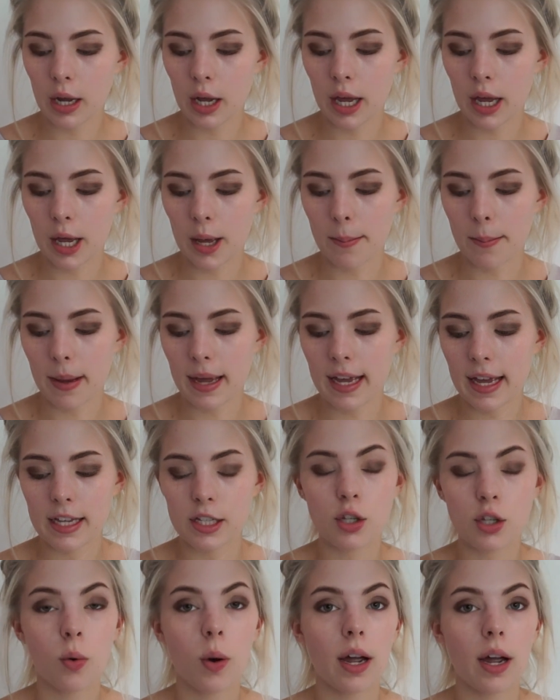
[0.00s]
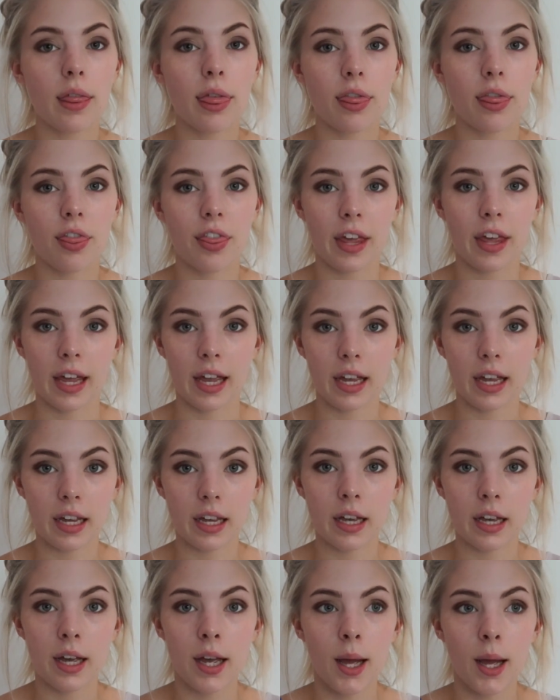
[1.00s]
It is quite
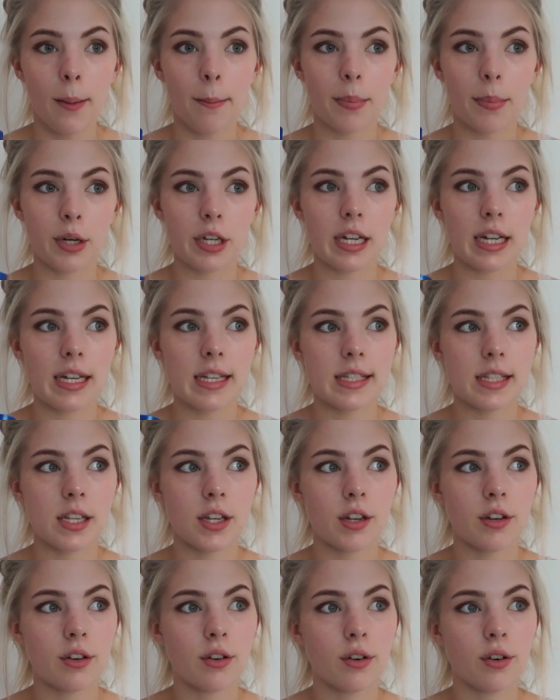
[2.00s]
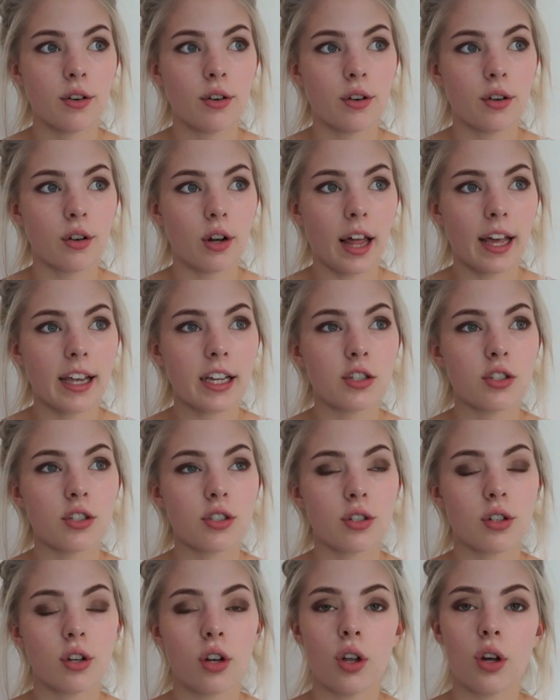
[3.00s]
thick, but it isn't like, it
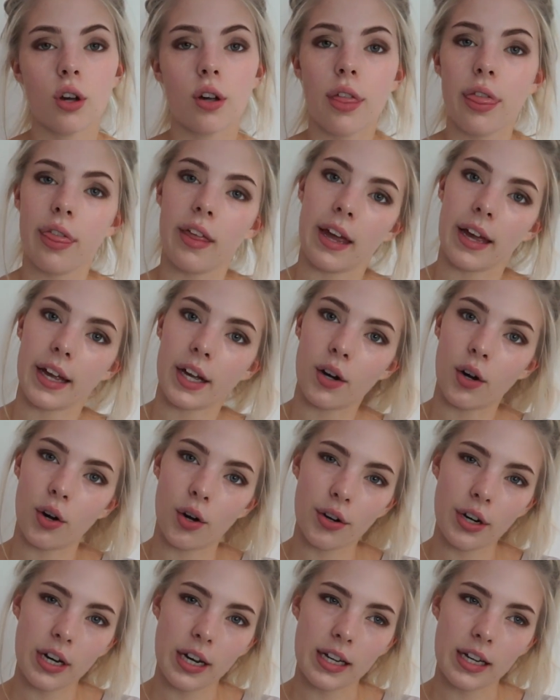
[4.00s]
doesn't look thick on.